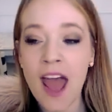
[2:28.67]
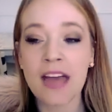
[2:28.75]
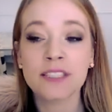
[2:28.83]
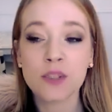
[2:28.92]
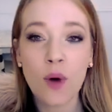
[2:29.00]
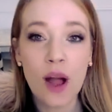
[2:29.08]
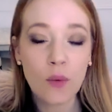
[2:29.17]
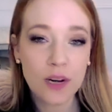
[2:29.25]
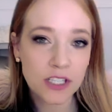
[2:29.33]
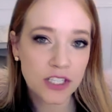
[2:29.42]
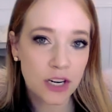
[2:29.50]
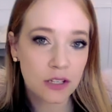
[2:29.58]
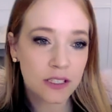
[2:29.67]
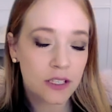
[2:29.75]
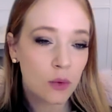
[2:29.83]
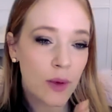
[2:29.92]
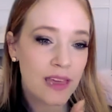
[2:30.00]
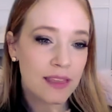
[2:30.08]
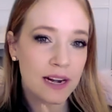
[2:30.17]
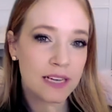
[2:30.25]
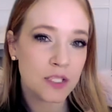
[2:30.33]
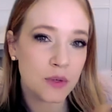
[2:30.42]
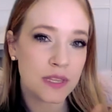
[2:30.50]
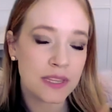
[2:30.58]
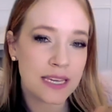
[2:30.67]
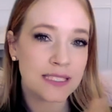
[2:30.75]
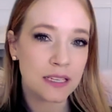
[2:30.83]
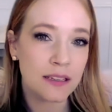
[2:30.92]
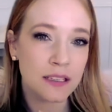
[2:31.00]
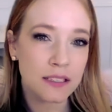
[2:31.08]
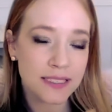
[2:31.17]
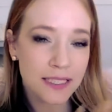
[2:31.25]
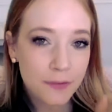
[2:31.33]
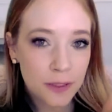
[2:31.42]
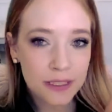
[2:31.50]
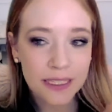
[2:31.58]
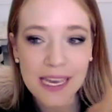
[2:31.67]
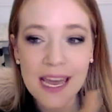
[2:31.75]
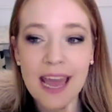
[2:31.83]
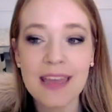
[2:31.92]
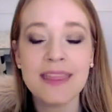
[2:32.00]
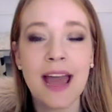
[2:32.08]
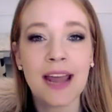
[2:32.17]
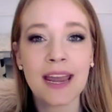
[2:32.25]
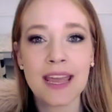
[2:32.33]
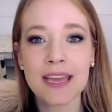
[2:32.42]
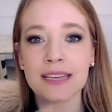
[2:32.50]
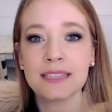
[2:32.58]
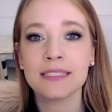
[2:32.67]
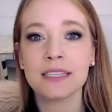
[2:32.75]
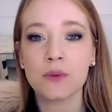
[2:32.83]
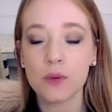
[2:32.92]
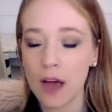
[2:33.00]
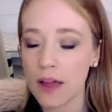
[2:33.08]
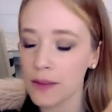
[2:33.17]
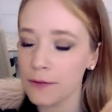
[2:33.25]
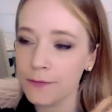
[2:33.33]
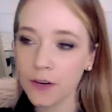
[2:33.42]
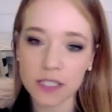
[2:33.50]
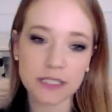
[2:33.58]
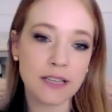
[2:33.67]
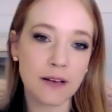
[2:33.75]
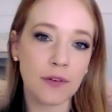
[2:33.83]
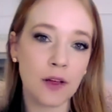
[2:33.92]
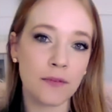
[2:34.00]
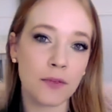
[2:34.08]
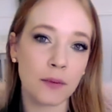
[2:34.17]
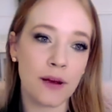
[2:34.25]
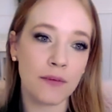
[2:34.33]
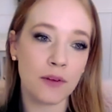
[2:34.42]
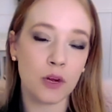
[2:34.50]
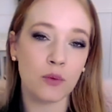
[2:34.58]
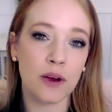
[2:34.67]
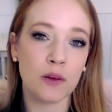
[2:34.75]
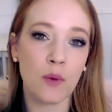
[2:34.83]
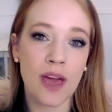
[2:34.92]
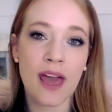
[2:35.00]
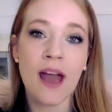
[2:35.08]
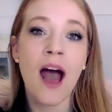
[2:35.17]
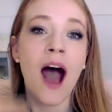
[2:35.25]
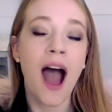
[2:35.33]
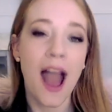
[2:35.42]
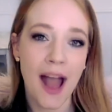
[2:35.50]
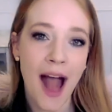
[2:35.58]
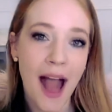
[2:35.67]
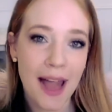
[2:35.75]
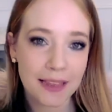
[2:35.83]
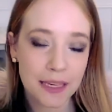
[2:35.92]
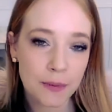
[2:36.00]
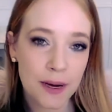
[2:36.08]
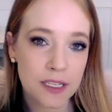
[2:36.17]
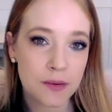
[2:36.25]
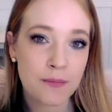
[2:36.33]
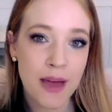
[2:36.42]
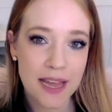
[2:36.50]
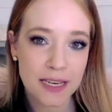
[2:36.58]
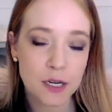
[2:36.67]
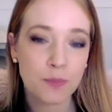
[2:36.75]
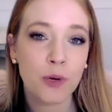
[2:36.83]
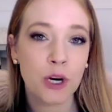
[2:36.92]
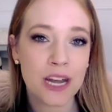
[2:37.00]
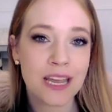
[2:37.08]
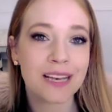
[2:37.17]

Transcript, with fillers: And so I want to share a little way that I do things a little differently. And that is on the first level of the revenue runway, I highly recommend putting